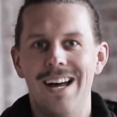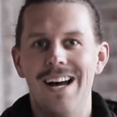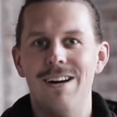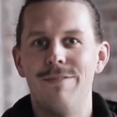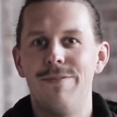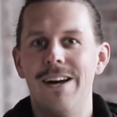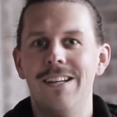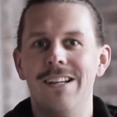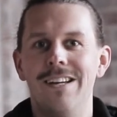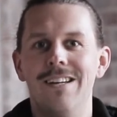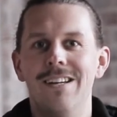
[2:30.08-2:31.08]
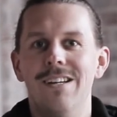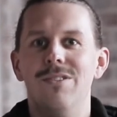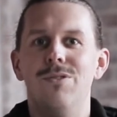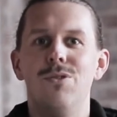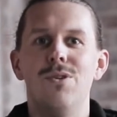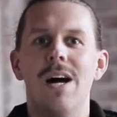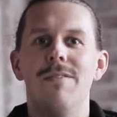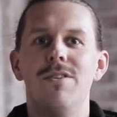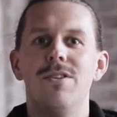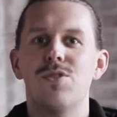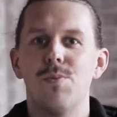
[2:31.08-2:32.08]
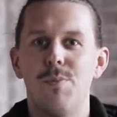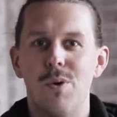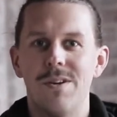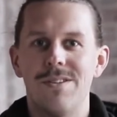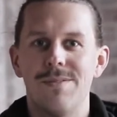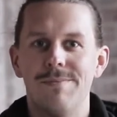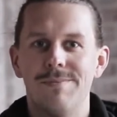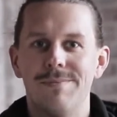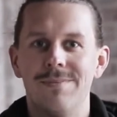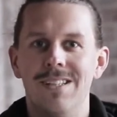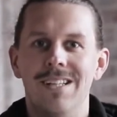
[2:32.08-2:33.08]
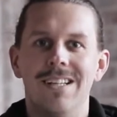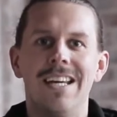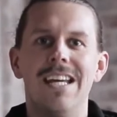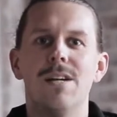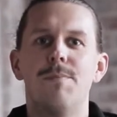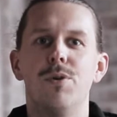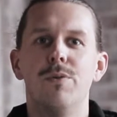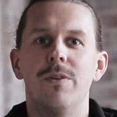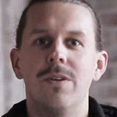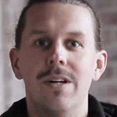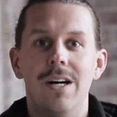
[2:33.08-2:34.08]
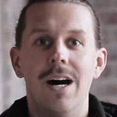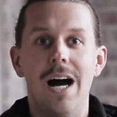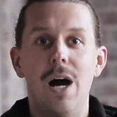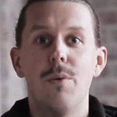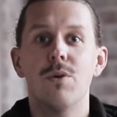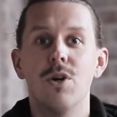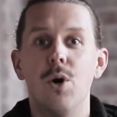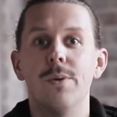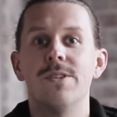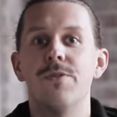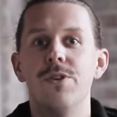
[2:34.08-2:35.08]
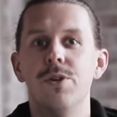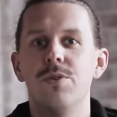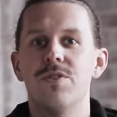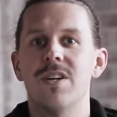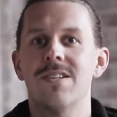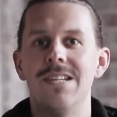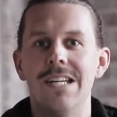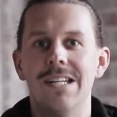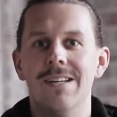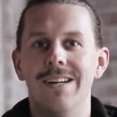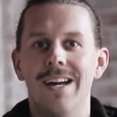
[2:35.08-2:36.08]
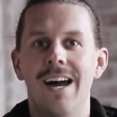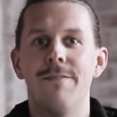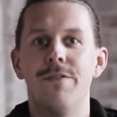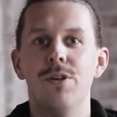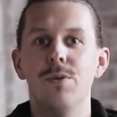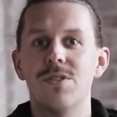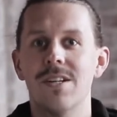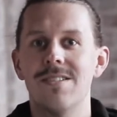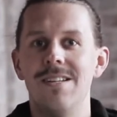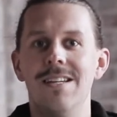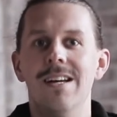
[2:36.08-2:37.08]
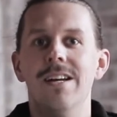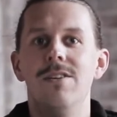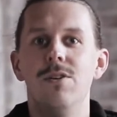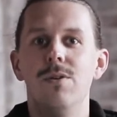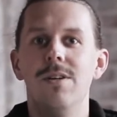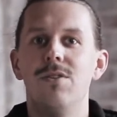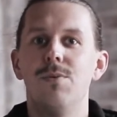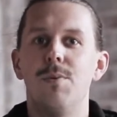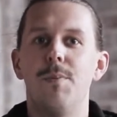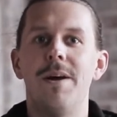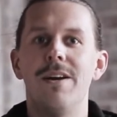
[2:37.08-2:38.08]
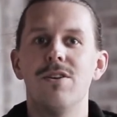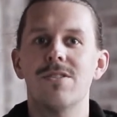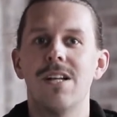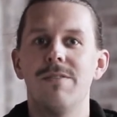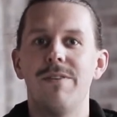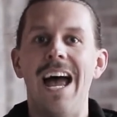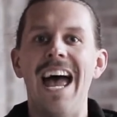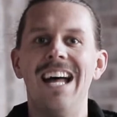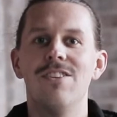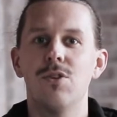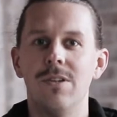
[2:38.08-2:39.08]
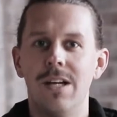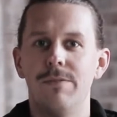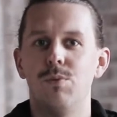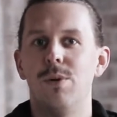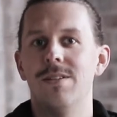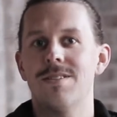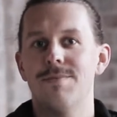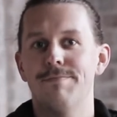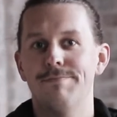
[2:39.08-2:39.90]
And finally, do you have the support? Gain approval. Our goal is for you to succeed, and for you to succeed, you need to prepare yourself and your loved ones.